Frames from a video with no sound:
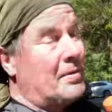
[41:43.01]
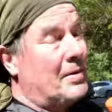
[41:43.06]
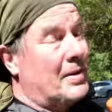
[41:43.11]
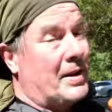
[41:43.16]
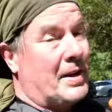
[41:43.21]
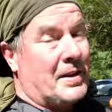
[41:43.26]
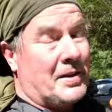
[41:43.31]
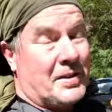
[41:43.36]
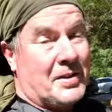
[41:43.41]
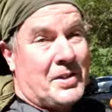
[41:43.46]
We
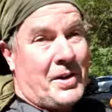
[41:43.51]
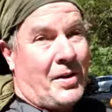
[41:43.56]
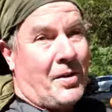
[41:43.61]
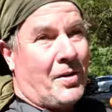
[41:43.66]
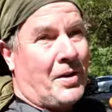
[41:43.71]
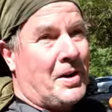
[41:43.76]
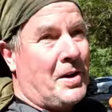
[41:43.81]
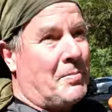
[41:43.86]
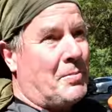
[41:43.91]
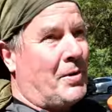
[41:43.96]
got to
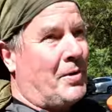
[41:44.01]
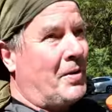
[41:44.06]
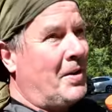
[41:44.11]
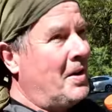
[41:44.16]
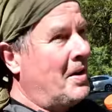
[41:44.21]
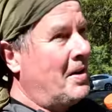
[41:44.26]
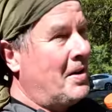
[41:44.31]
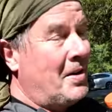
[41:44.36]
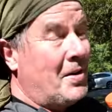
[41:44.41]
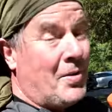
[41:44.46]
share a couple
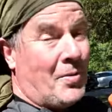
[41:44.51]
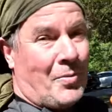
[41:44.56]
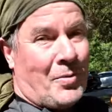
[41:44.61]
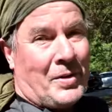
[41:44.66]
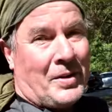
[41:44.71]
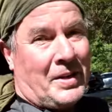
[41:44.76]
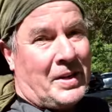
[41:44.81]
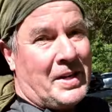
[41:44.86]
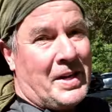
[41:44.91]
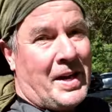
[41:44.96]

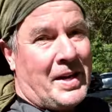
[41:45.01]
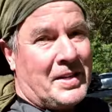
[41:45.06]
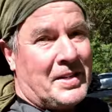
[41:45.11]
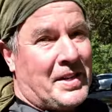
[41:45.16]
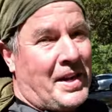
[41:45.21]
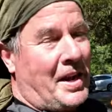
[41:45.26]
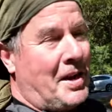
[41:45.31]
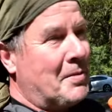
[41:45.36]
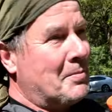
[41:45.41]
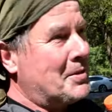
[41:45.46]
really nice
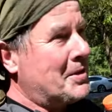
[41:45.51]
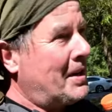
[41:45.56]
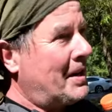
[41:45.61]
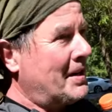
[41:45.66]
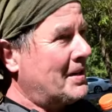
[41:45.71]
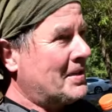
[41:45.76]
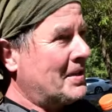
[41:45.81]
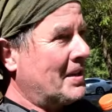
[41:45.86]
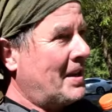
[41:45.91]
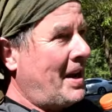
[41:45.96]

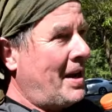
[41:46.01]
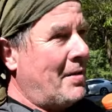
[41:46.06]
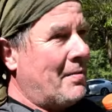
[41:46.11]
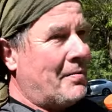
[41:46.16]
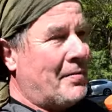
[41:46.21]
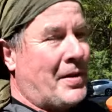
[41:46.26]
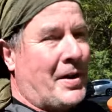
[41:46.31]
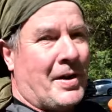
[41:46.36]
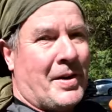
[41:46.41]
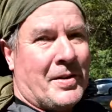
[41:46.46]
campsites and
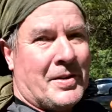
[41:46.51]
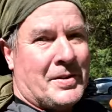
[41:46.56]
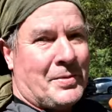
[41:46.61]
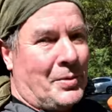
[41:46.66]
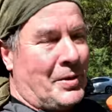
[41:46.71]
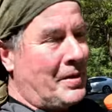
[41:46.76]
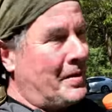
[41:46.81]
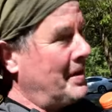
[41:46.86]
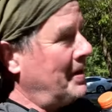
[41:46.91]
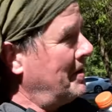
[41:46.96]
campfires
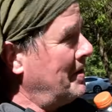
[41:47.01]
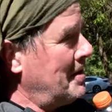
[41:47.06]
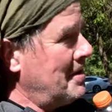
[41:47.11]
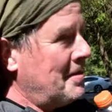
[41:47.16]
with